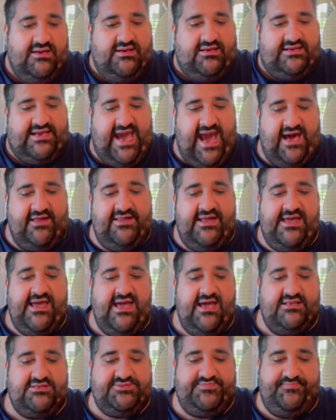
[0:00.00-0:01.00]

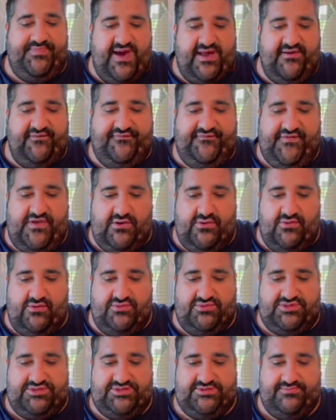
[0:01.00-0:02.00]
Callihan's better
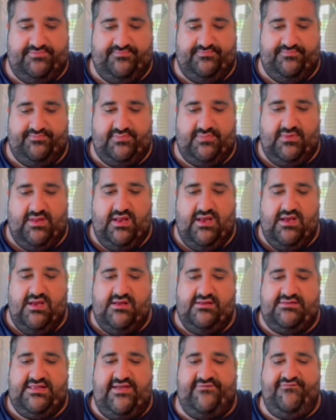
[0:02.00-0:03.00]
feuds.
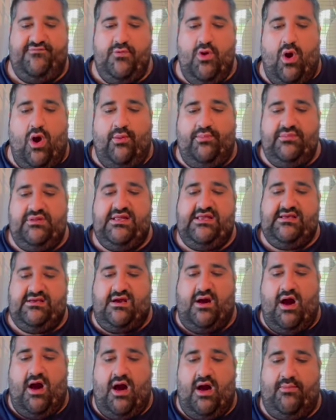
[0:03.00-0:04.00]
They've normally
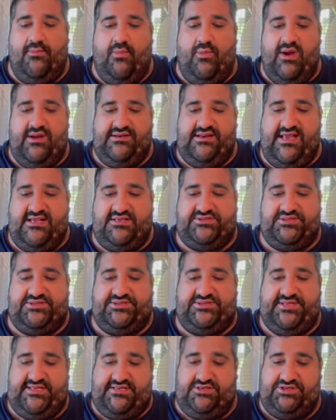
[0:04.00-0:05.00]
come when there's
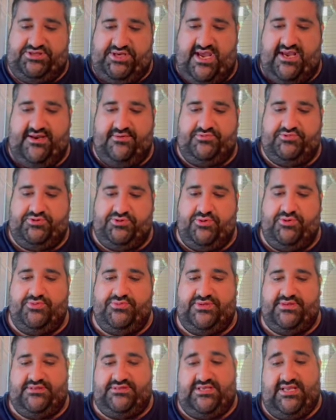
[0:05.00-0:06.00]
a shade of
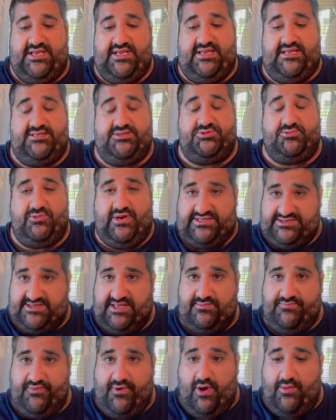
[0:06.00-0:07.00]
truth to his
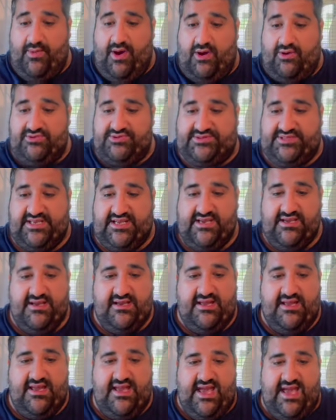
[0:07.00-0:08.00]
wrestling promos,
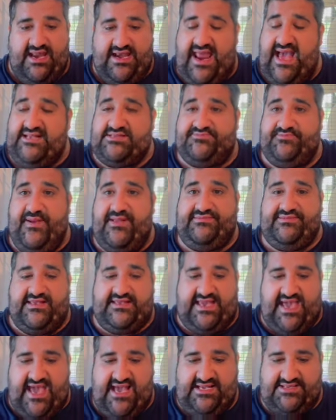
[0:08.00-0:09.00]
and that's been the
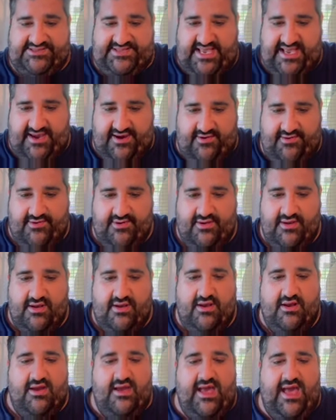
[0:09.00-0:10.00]
case here.
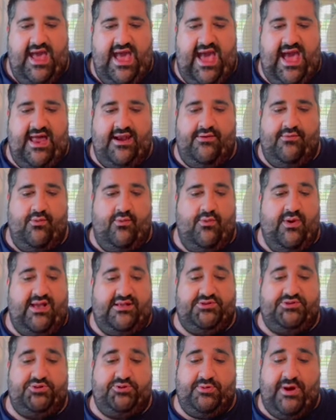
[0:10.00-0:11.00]
And
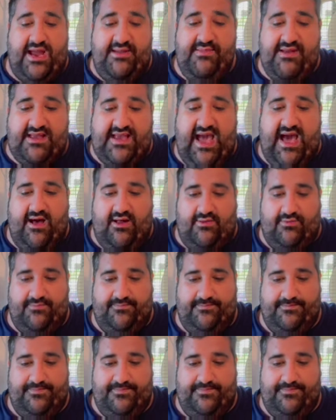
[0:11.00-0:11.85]
when Trey Miguel,